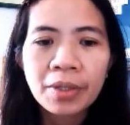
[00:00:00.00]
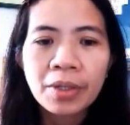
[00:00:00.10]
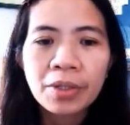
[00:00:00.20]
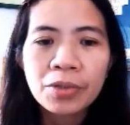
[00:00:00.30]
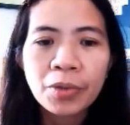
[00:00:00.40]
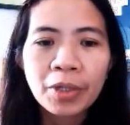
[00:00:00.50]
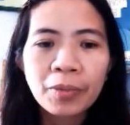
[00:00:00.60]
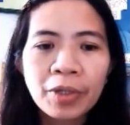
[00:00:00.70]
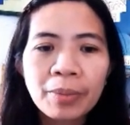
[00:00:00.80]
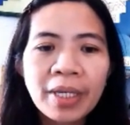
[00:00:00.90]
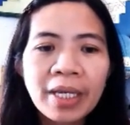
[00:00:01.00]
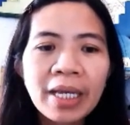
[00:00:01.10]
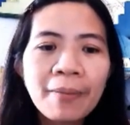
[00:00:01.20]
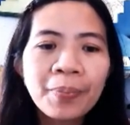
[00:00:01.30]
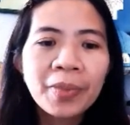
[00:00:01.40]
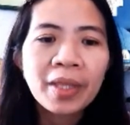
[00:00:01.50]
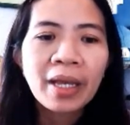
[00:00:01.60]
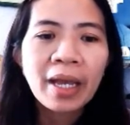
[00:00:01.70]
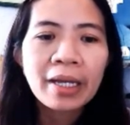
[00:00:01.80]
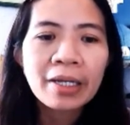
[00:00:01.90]
So it will be
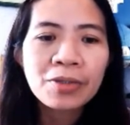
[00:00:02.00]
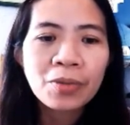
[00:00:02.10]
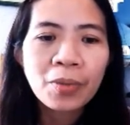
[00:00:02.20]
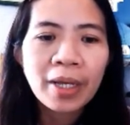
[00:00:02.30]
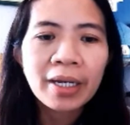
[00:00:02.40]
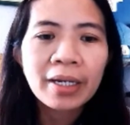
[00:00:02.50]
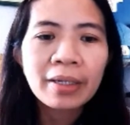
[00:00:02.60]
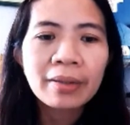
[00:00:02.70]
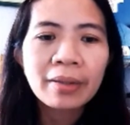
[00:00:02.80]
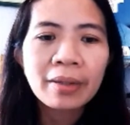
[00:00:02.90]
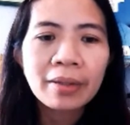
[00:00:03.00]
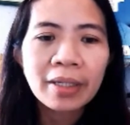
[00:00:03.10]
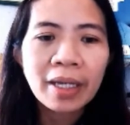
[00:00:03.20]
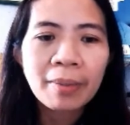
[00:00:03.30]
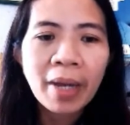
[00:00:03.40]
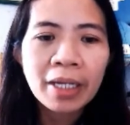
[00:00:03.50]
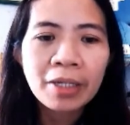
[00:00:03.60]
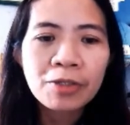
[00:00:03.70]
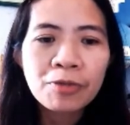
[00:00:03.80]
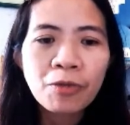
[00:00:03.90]
x squared, okay,
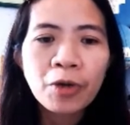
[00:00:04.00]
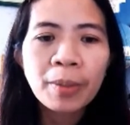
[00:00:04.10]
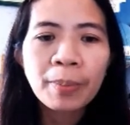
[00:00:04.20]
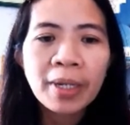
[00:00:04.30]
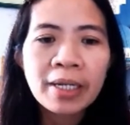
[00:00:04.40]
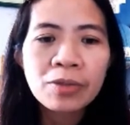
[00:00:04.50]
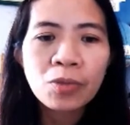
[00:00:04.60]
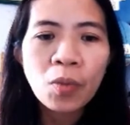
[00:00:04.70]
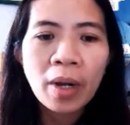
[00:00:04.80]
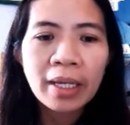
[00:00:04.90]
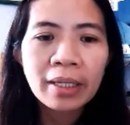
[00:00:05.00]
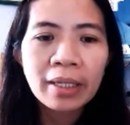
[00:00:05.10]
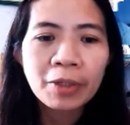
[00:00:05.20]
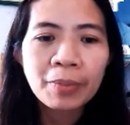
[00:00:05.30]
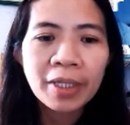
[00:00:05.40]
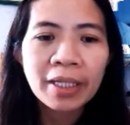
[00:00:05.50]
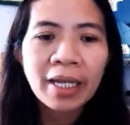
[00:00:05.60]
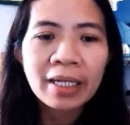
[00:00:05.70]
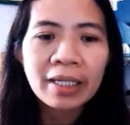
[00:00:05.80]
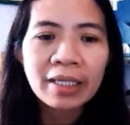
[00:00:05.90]
minus 4 plus 1 will be
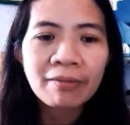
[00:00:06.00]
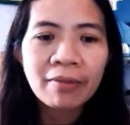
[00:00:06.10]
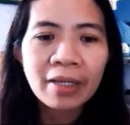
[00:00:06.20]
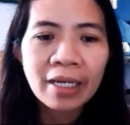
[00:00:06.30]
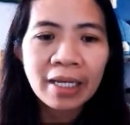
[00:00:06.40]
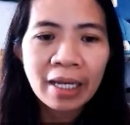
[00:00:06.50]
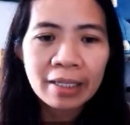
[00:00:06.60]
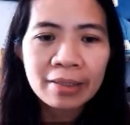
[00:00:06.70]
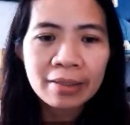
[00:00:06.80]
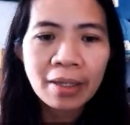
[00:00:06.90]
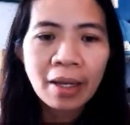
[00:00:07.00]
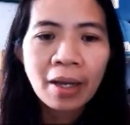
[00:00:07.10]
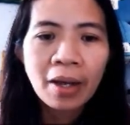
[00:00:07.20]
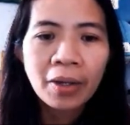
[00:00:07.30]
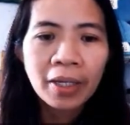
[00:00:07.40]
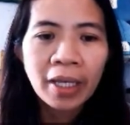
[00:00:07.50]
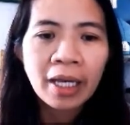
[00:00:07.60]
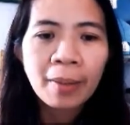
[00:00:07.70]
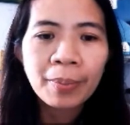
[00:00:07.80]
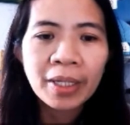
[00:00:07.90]
negative 3x. Okay,
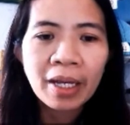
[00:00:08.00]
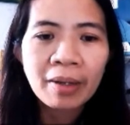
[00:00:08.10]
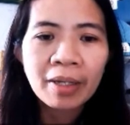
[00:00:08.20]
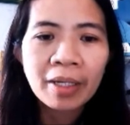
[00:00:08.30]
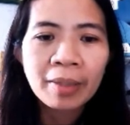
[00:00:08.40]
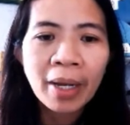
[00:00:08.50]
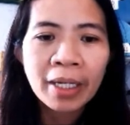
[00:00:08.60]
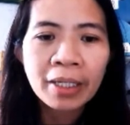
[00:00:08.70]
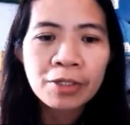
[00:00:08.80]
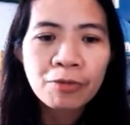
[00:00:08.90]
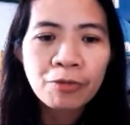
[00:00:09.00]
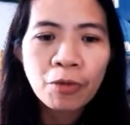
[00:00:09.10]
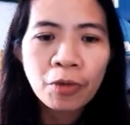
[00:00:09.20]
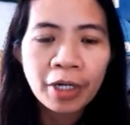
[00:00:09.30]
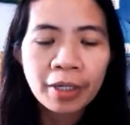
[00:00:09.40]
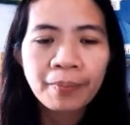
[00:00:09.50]
copy na minus 4.